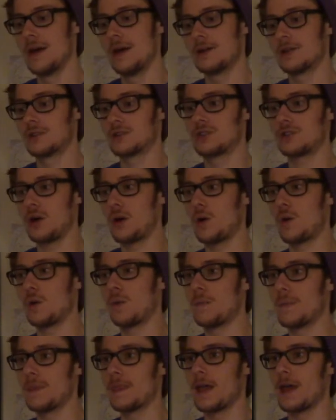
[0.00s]

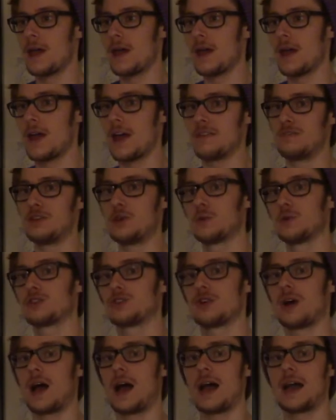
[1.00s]
So if you were
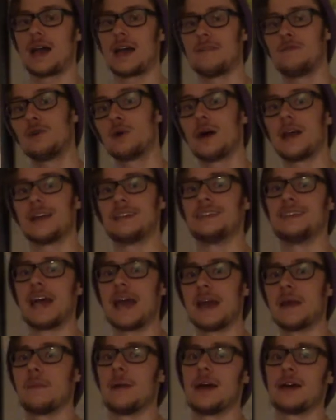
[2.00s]
trying, if you got a
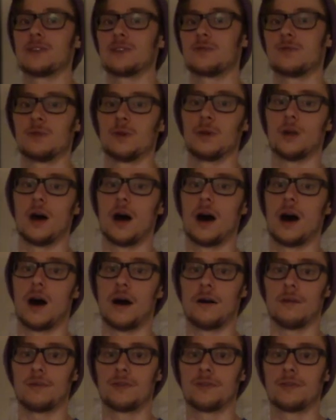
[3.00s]
database full
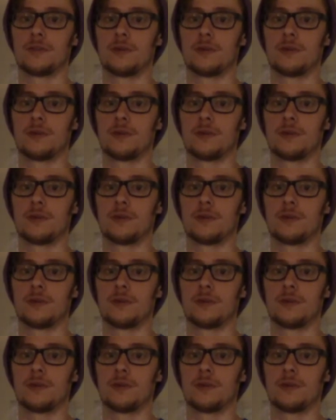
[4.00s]
of